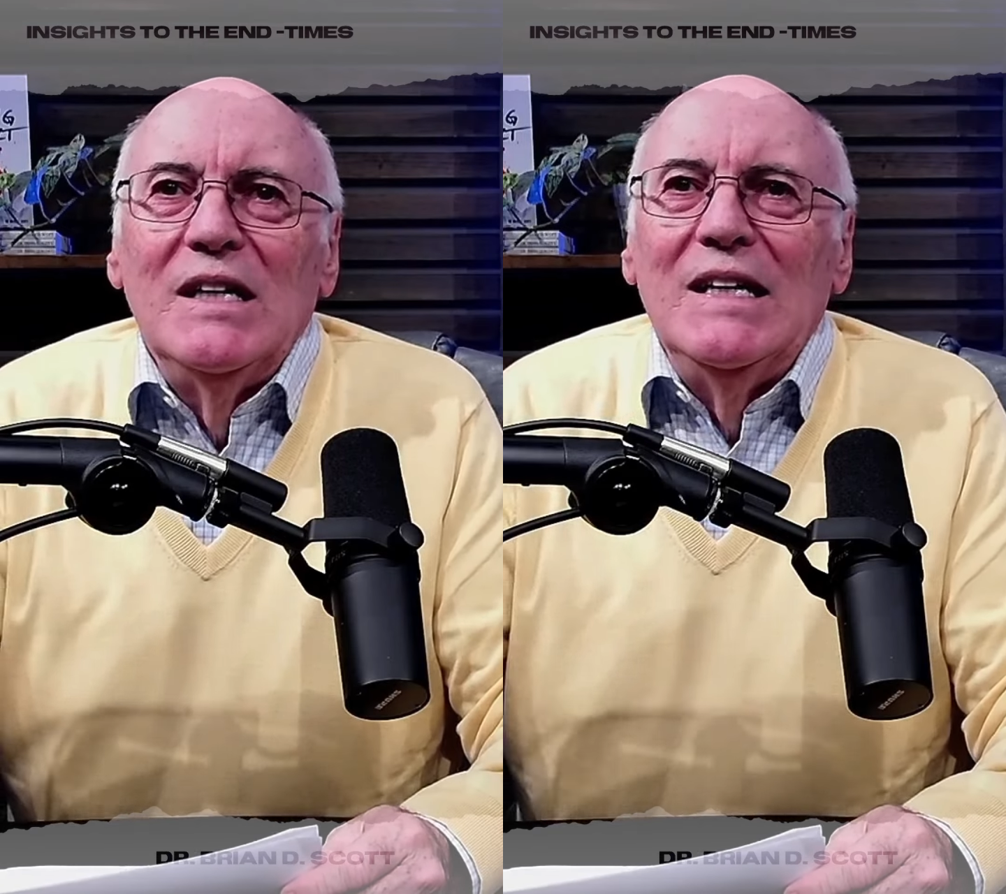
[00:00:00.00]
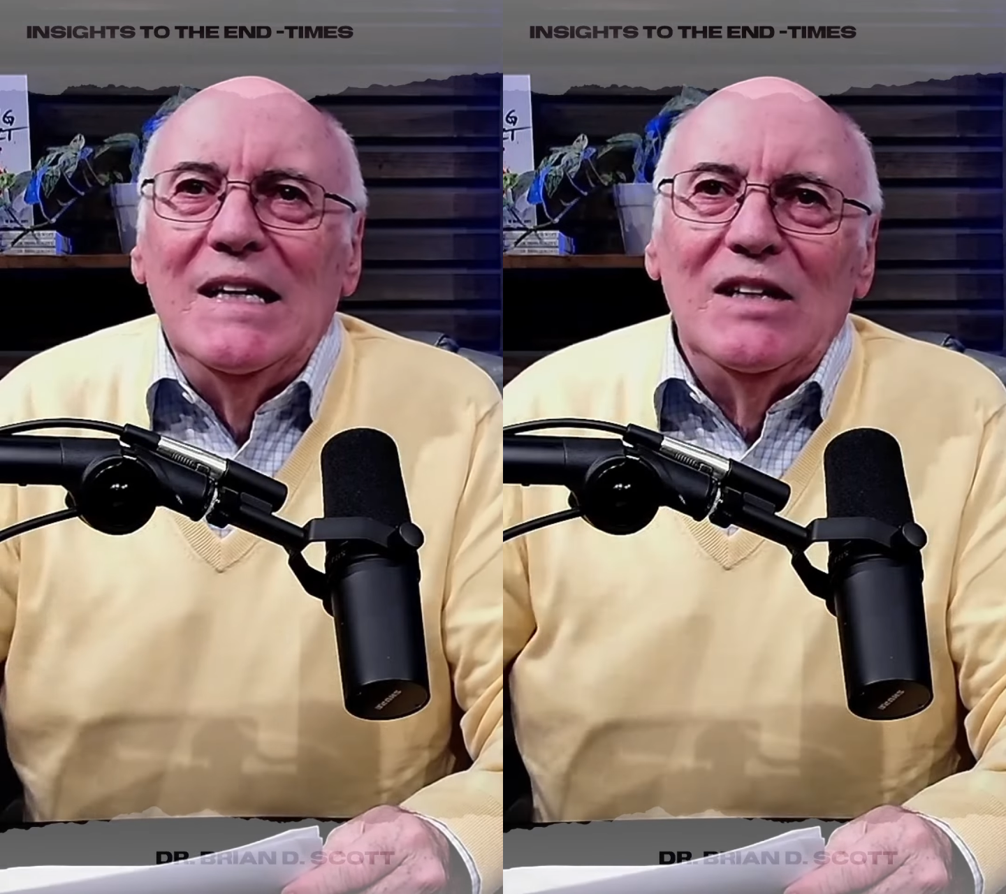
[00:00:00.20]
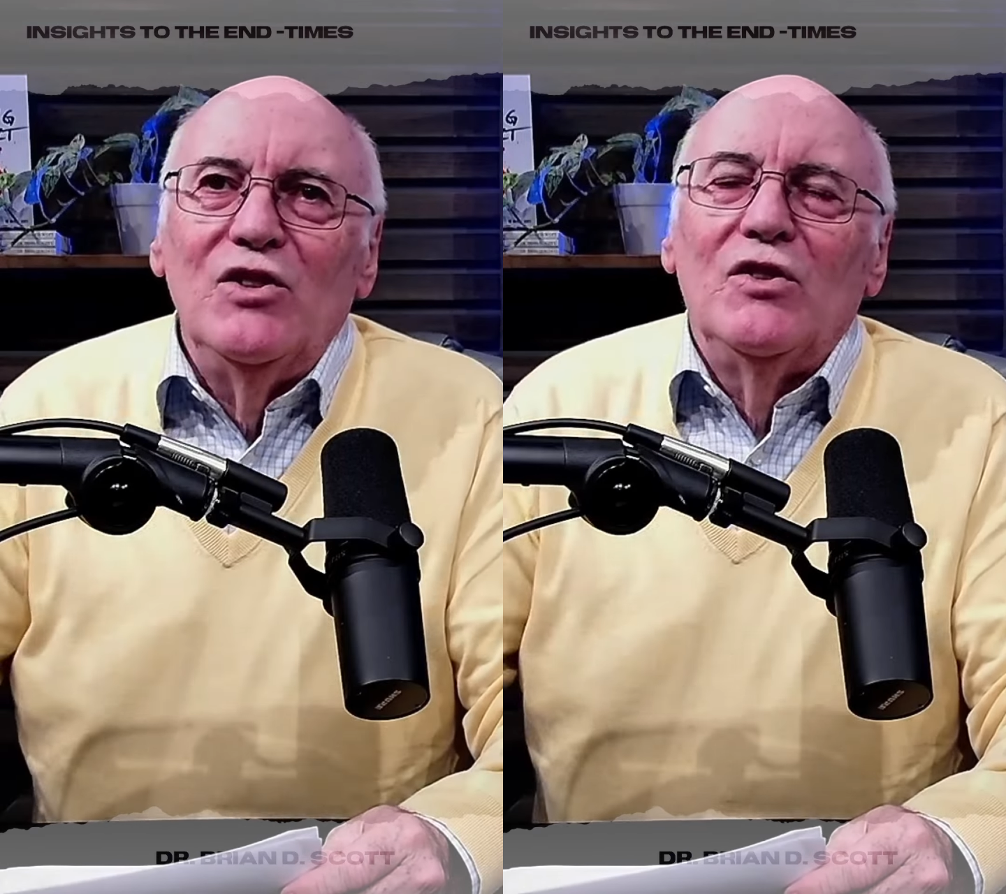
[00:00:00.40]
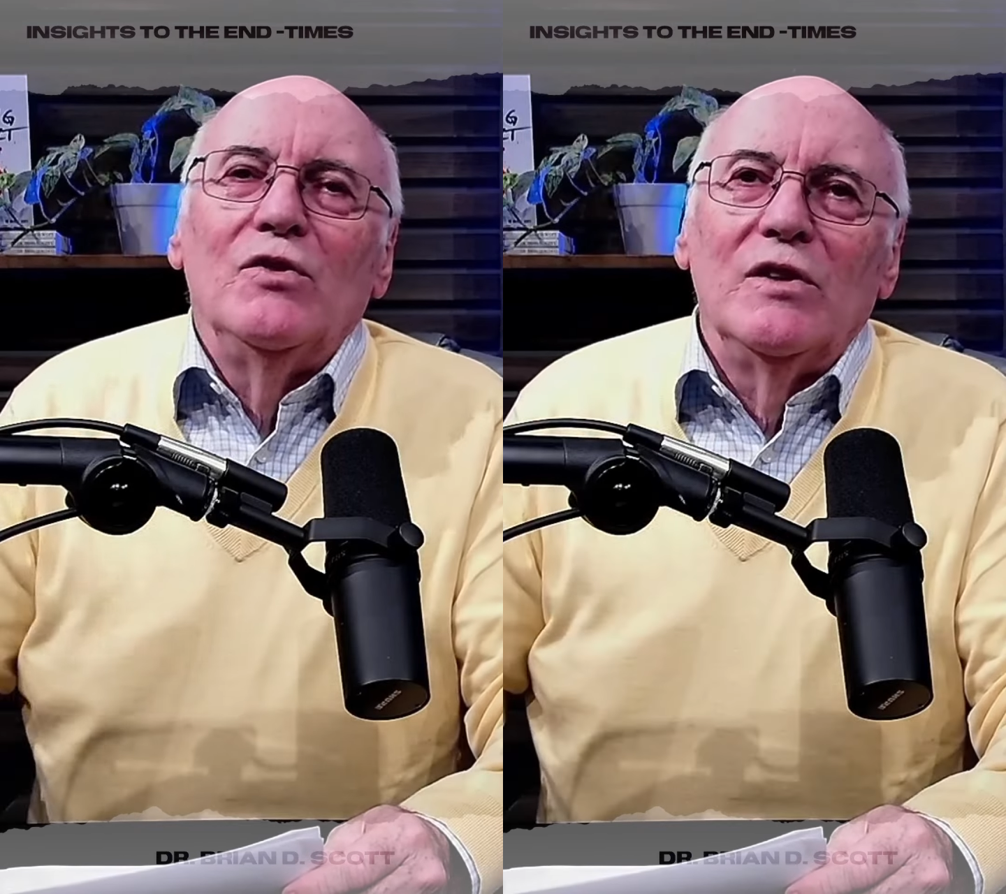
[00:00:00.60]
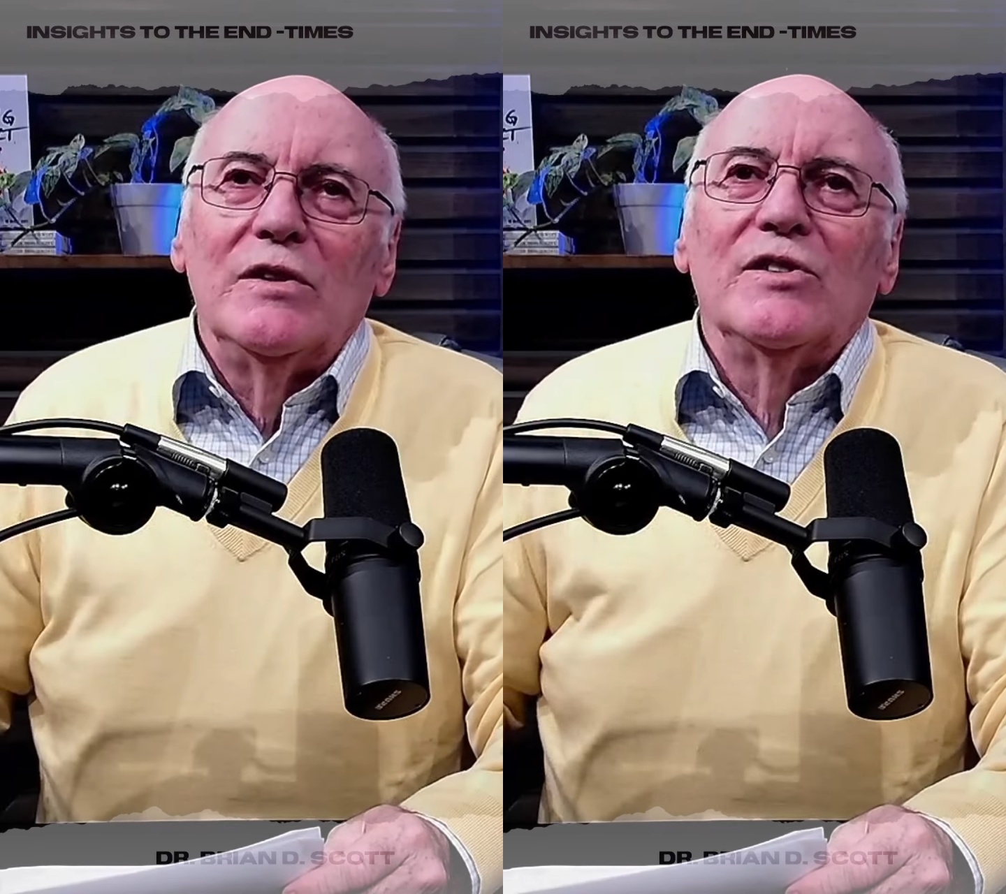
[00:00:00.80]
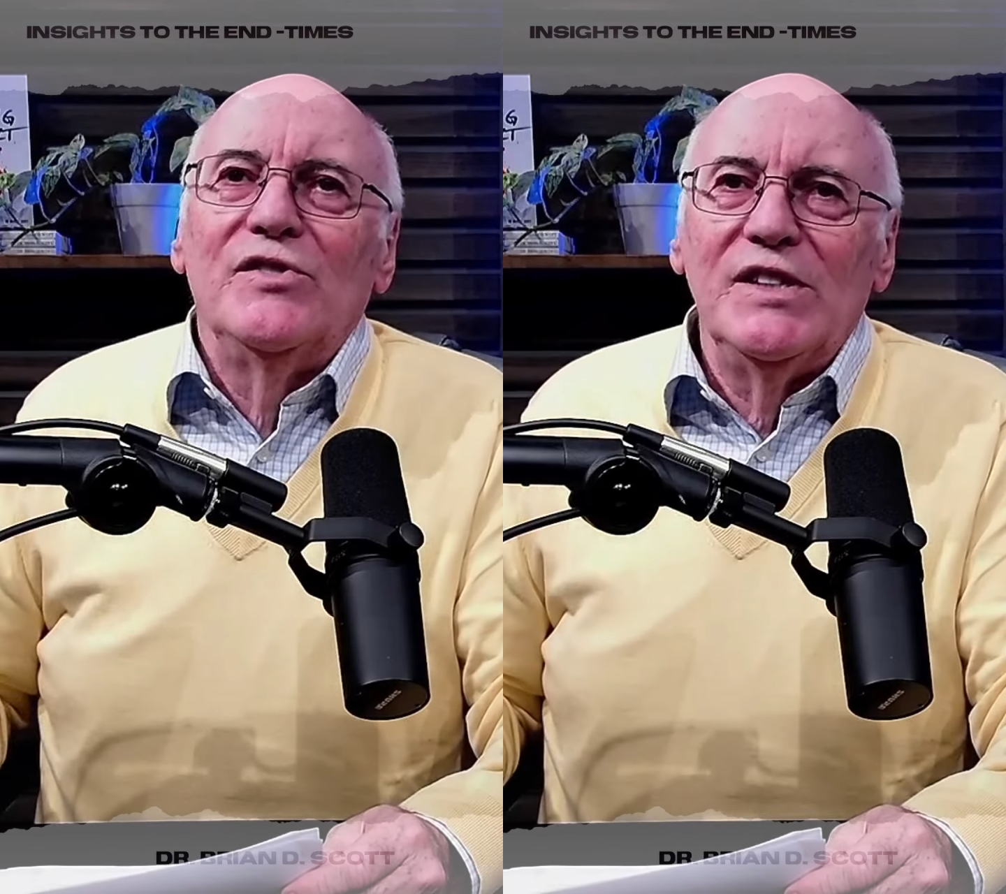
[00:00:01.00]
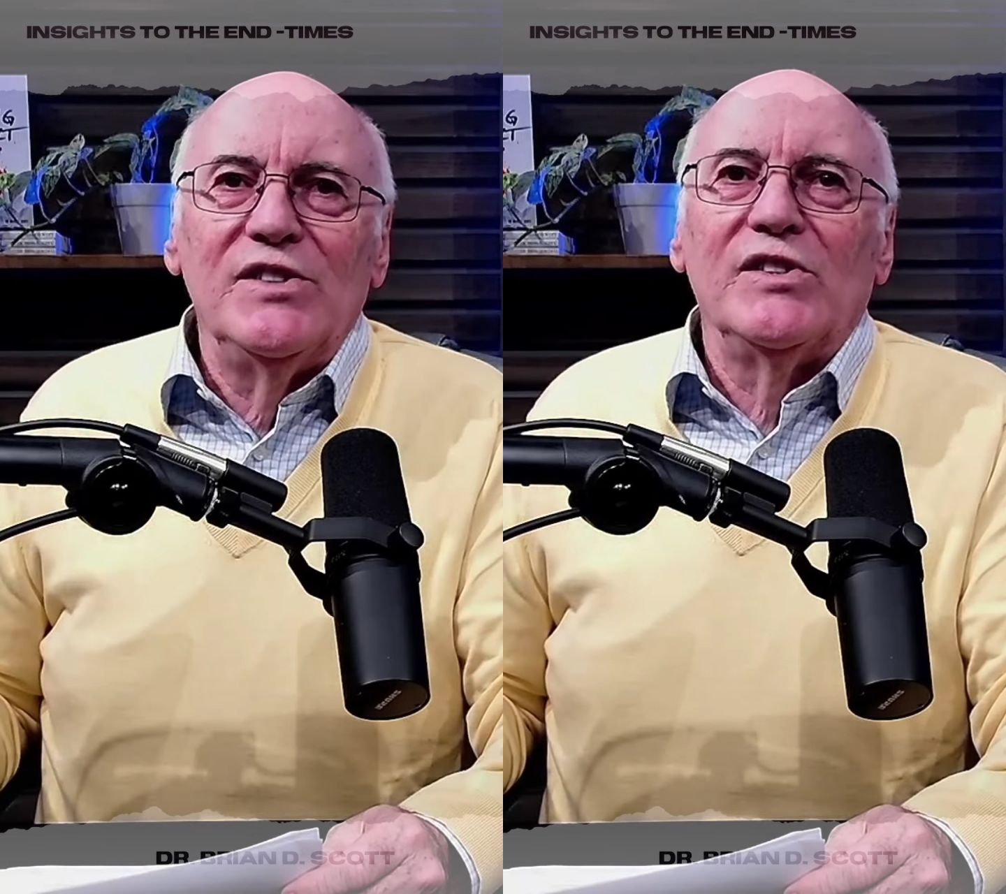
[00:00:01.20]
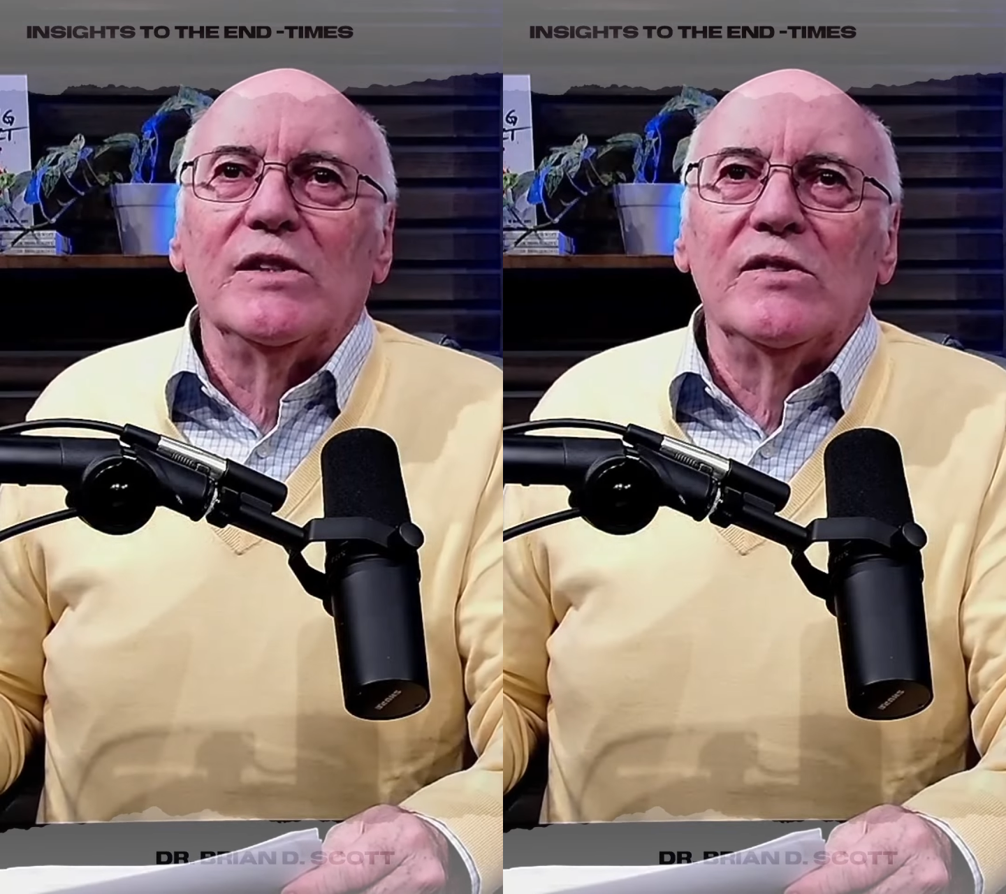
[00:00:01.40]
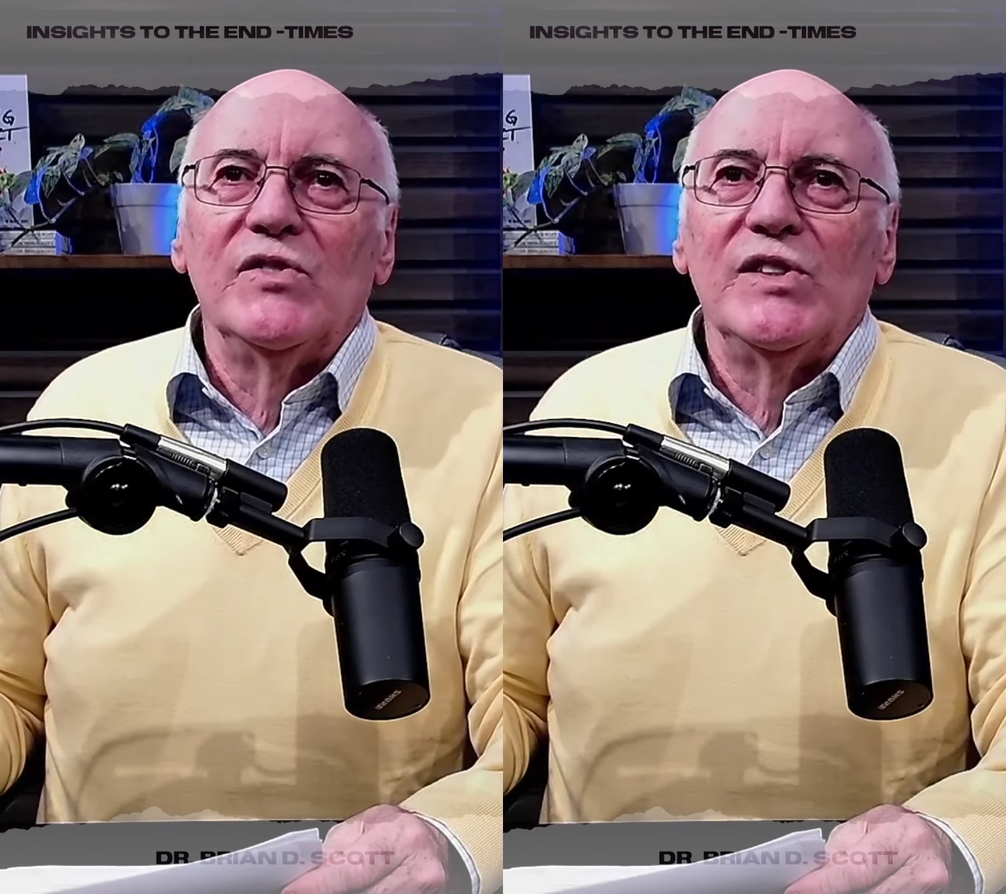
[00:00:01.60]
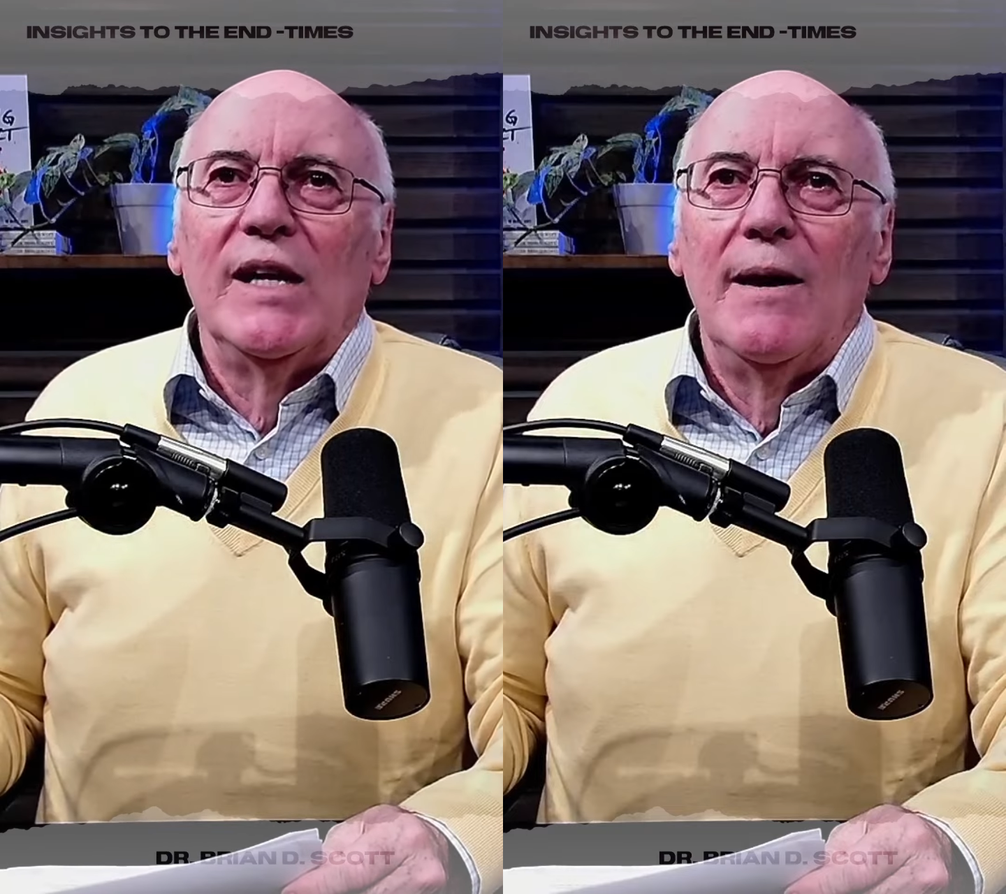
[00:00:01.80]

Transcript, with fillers: into their existence.